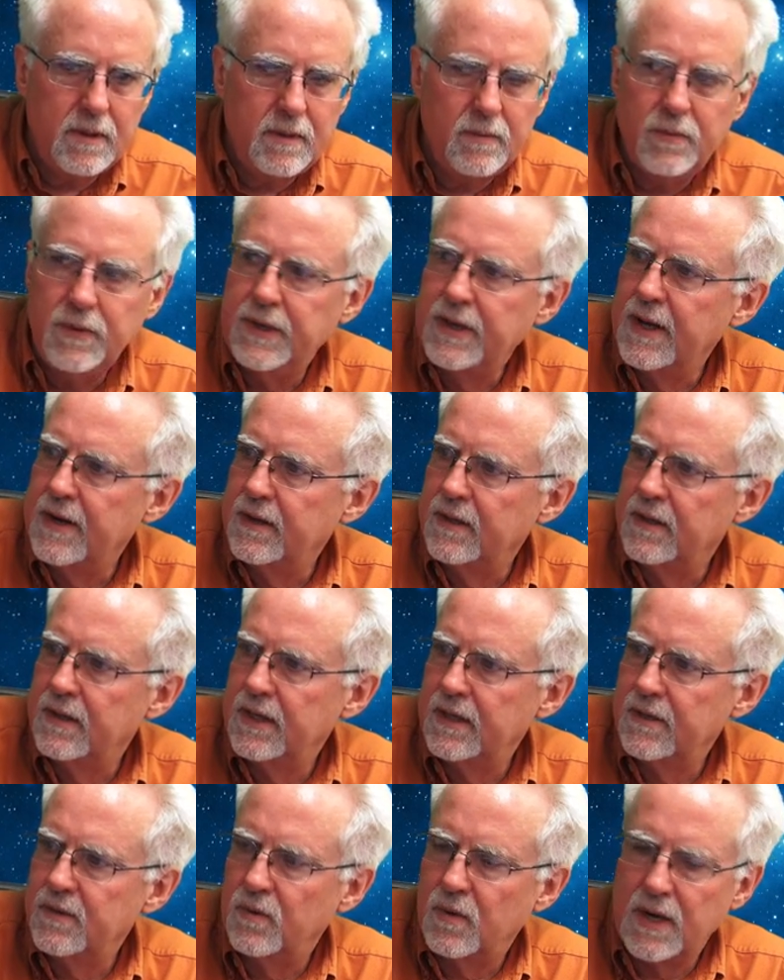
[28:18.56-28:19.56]
We got to
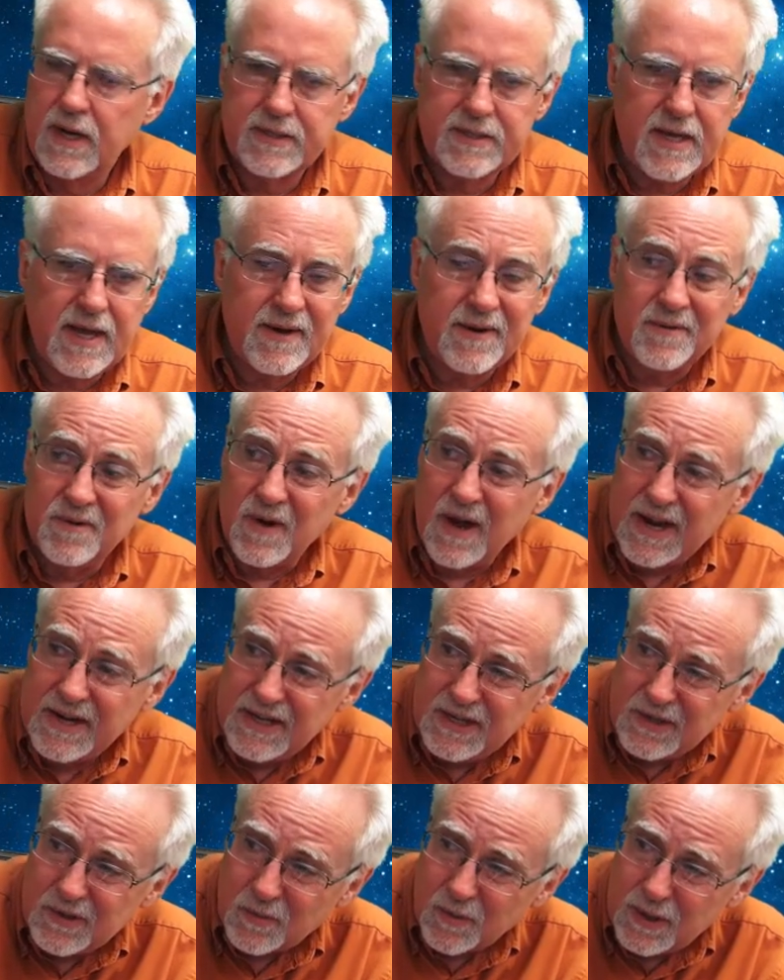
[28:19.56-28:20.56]
click twice. I don't know. I
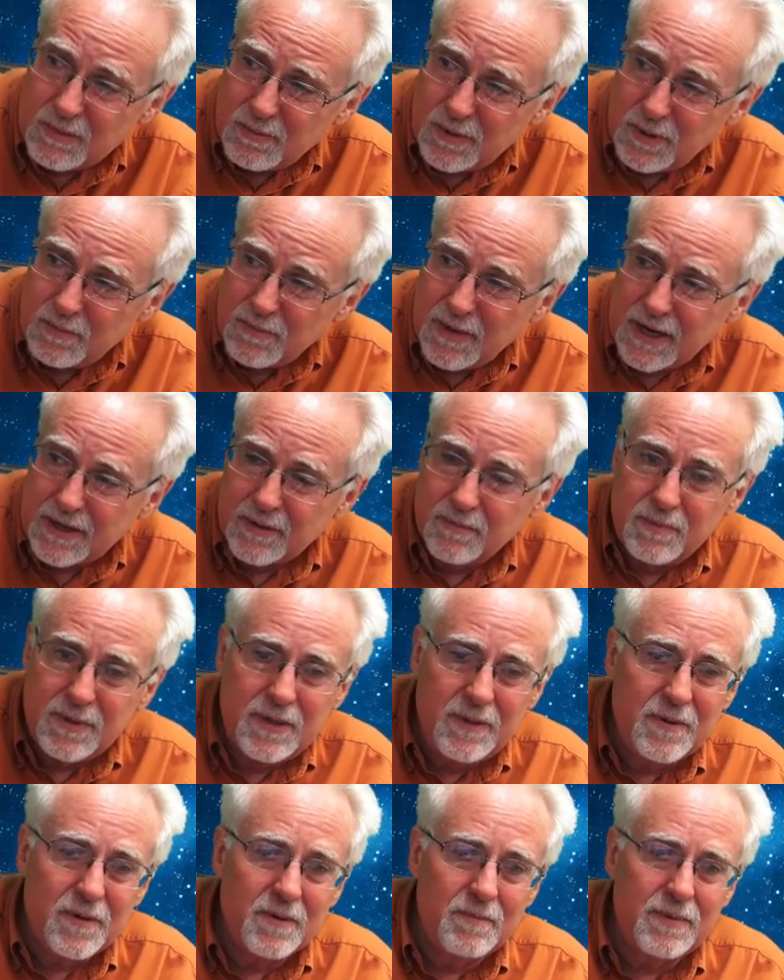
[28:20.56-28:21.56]
need to reboot my
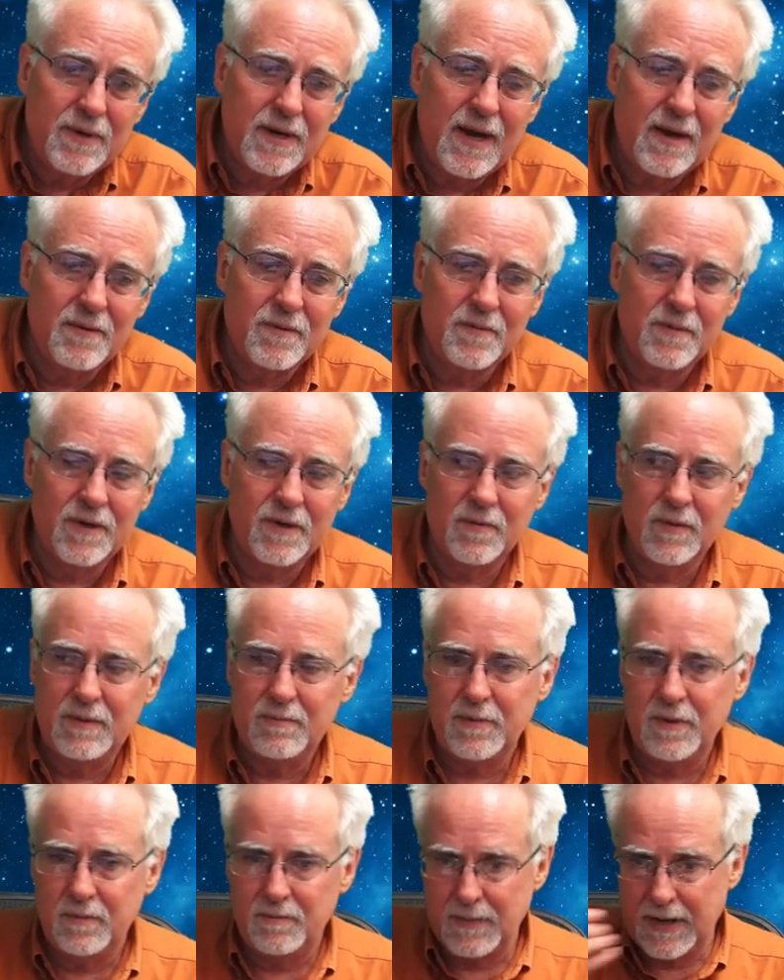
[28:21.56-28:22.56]
computer, but I don't want to
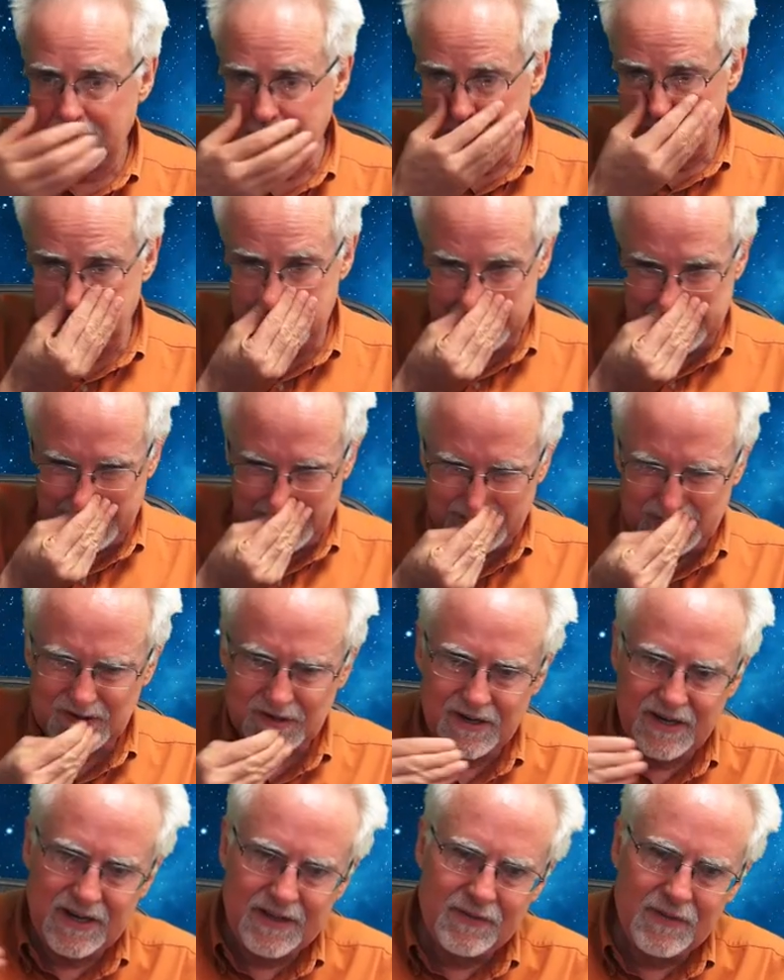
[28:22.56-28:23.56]
reboot my computer
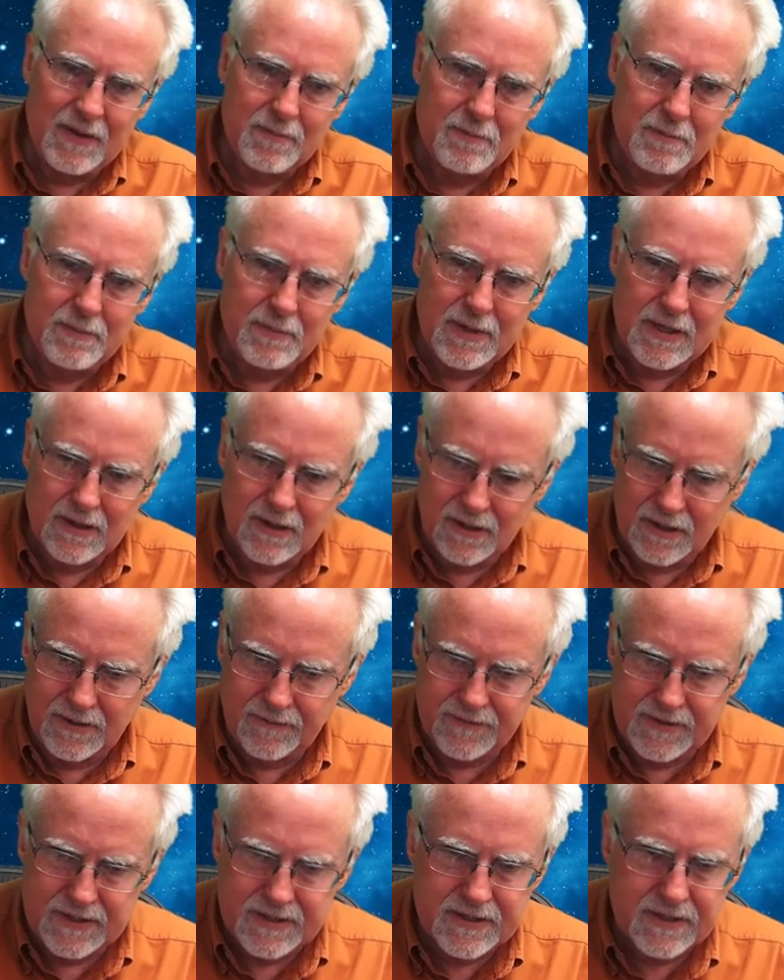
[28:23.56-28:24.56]
in the middle
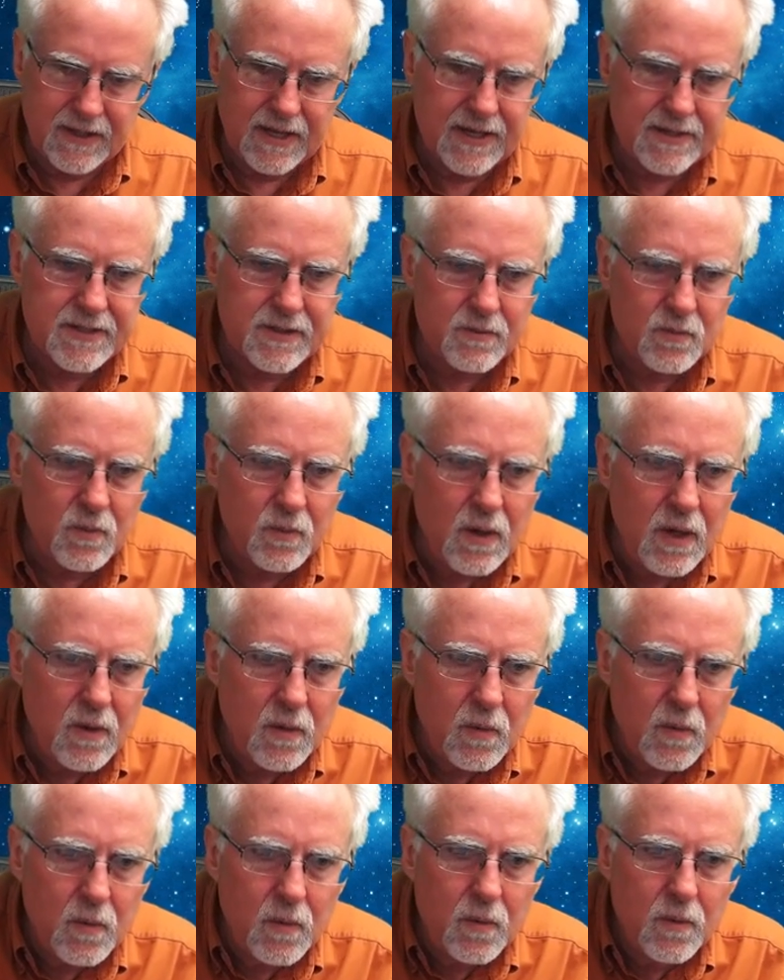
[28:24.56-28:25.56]
of this lesson.
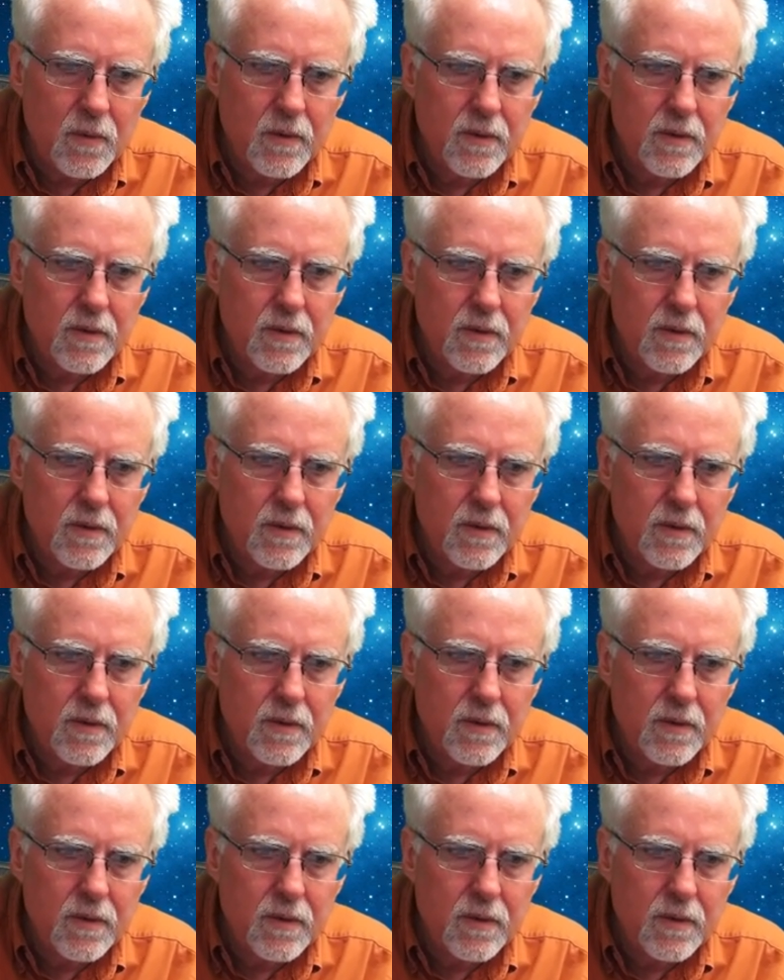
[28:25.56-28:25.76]
Whoa.